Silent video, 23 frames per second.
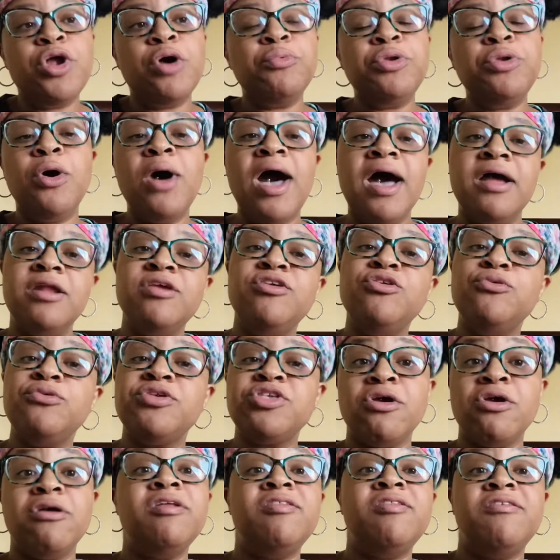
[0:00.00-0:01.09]
know how to use
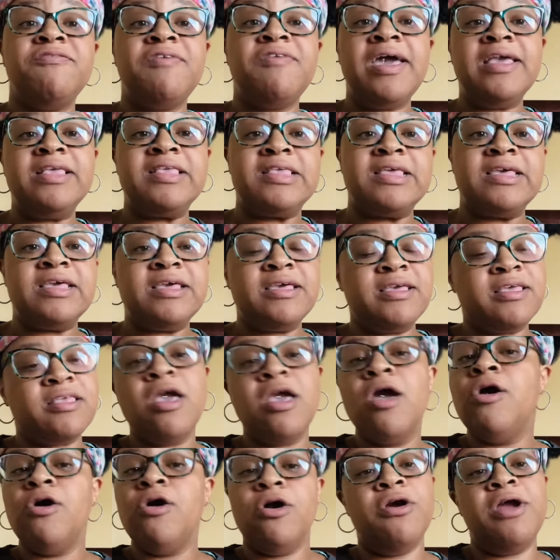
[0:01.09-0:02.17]
certain devices
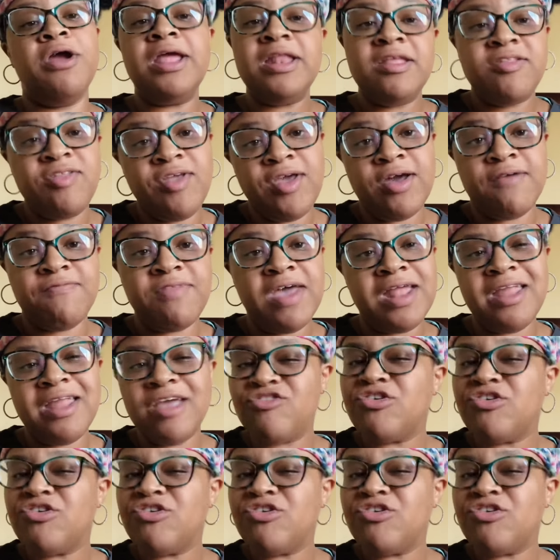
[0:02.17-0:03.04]
or anything of that nature.